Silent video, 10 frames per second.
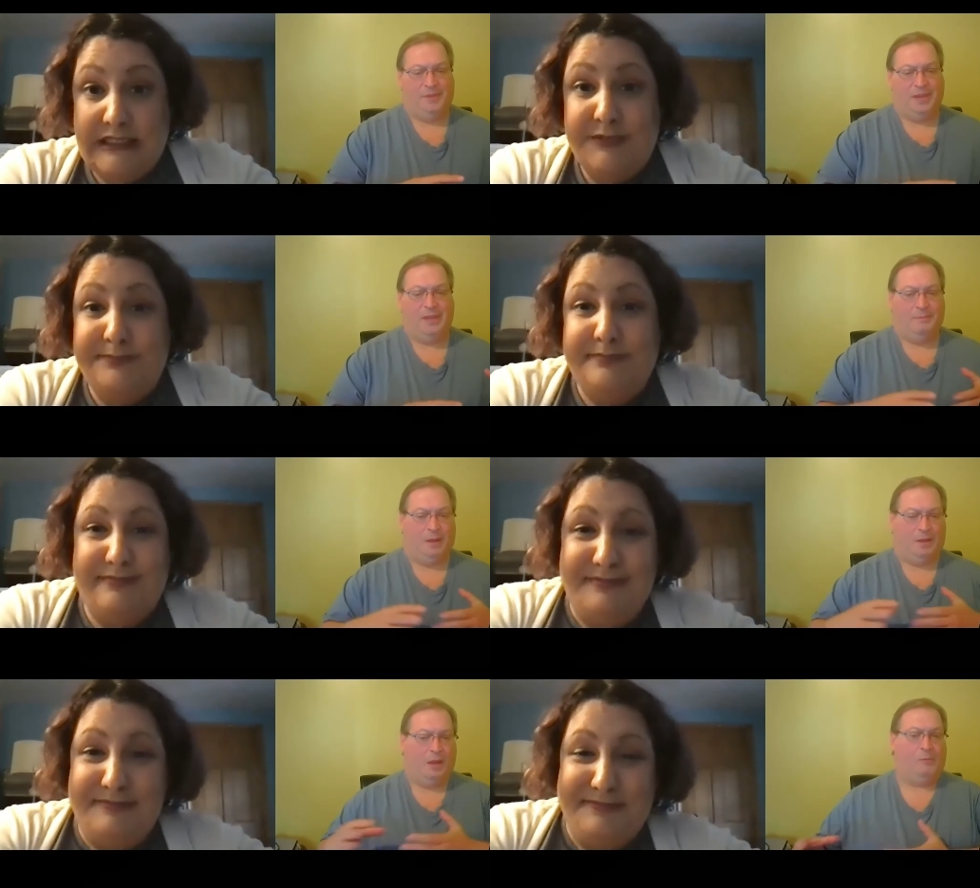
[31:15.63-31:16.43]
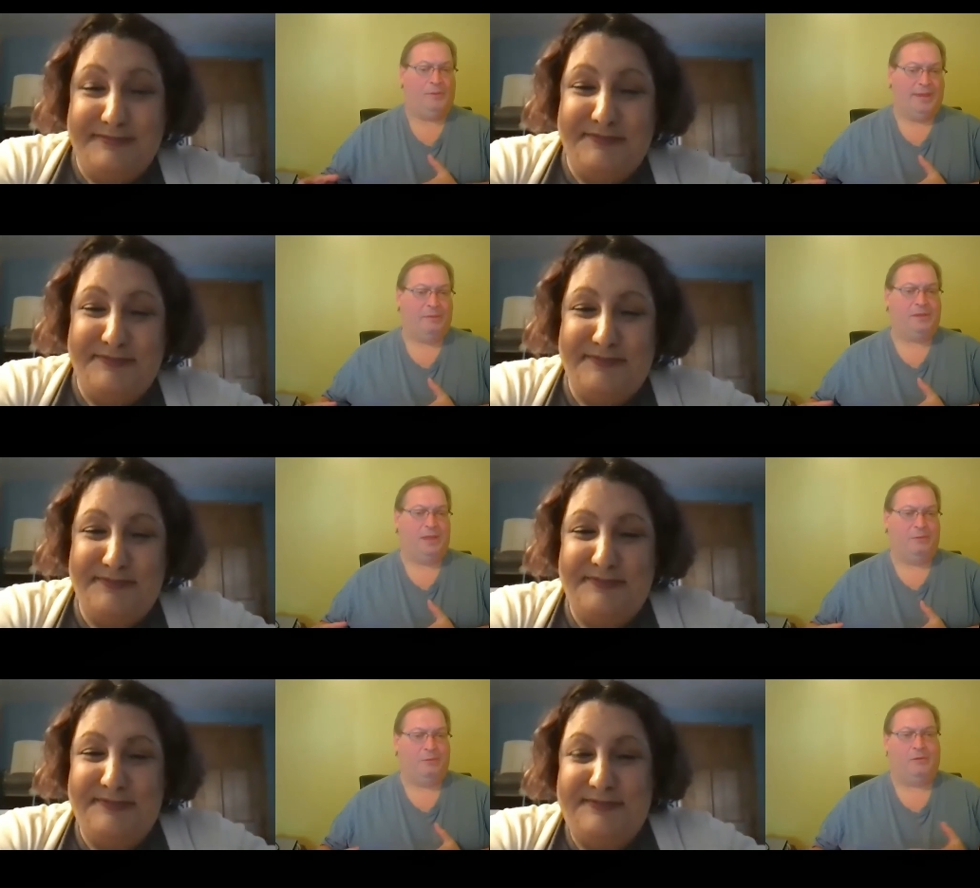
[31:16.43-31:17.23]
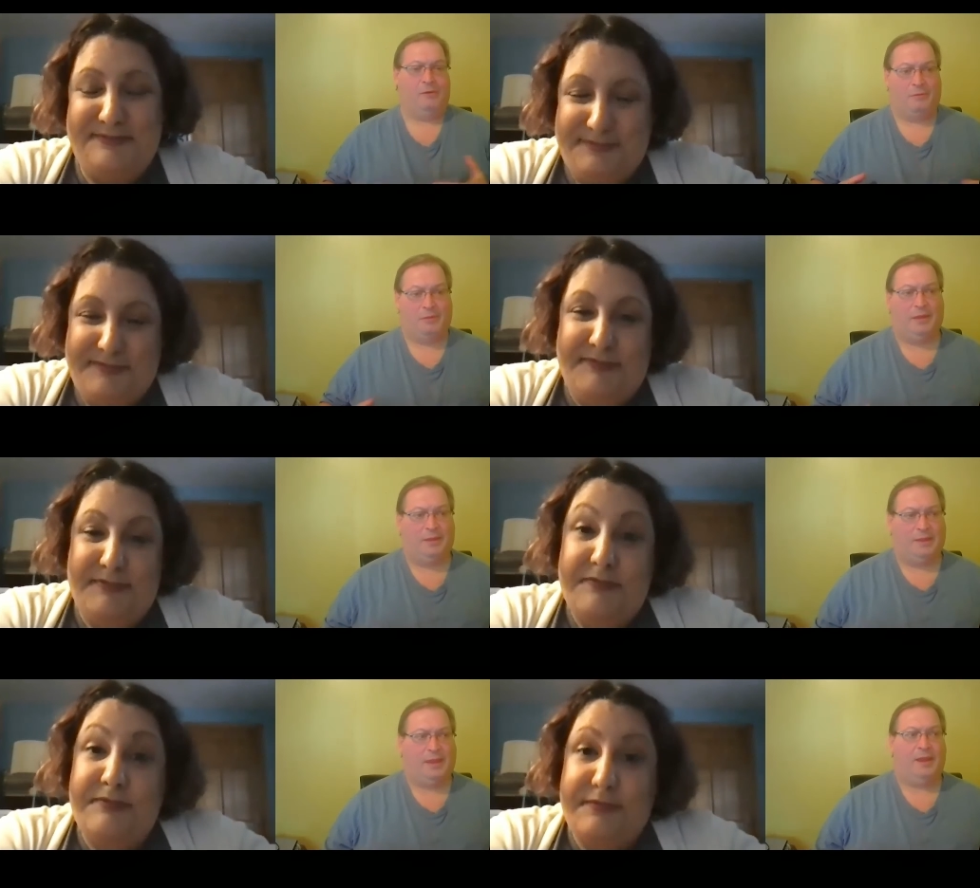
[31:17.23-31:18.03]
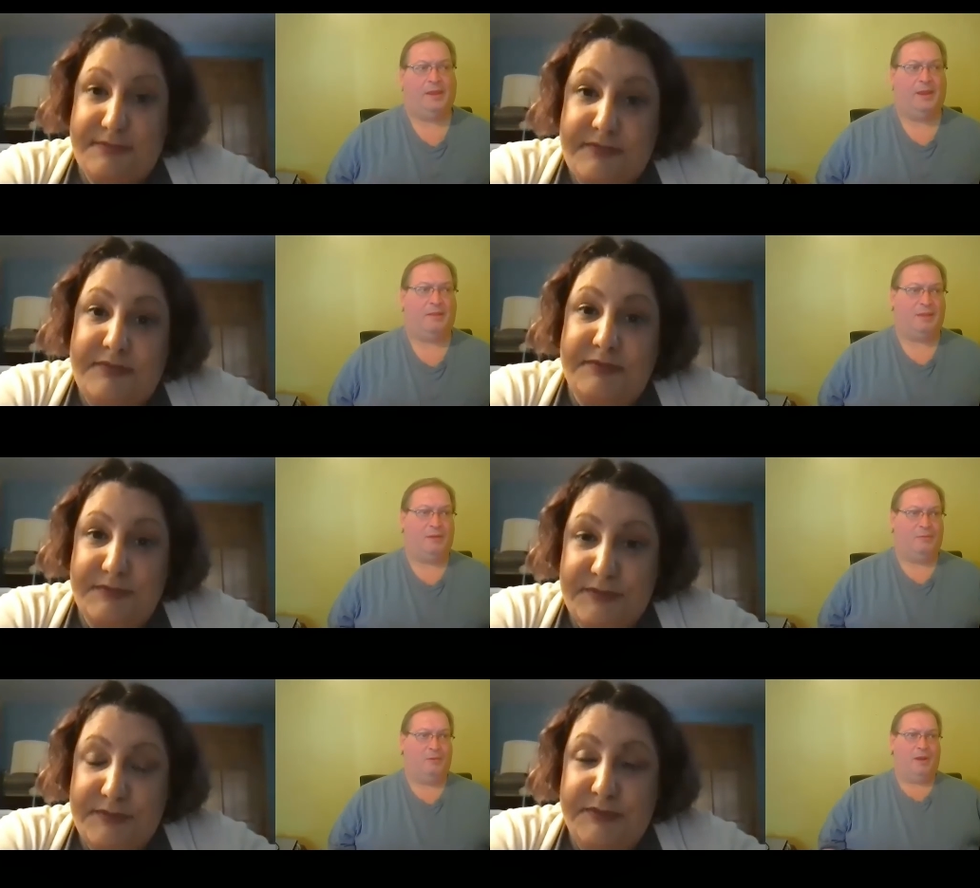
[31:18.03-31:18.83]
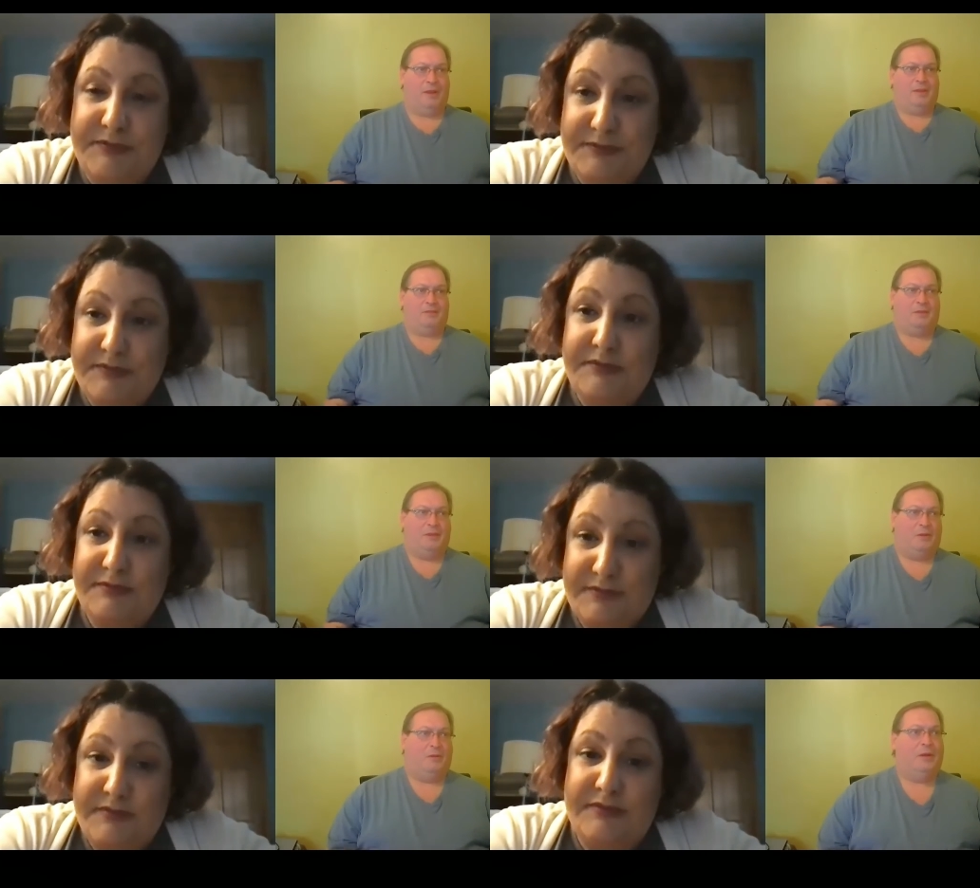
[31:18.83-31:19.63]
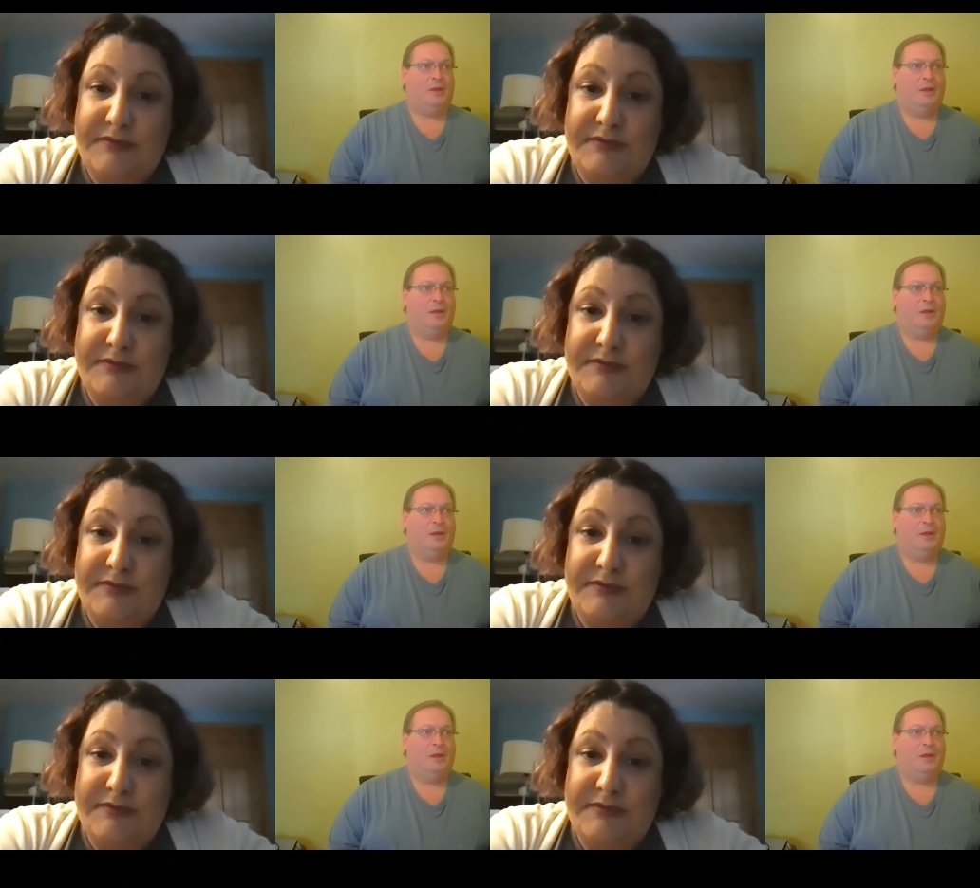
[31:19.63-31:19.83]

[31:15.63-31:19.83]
Speaker 1: theme along with healthcare workers in the candidates that are running this year.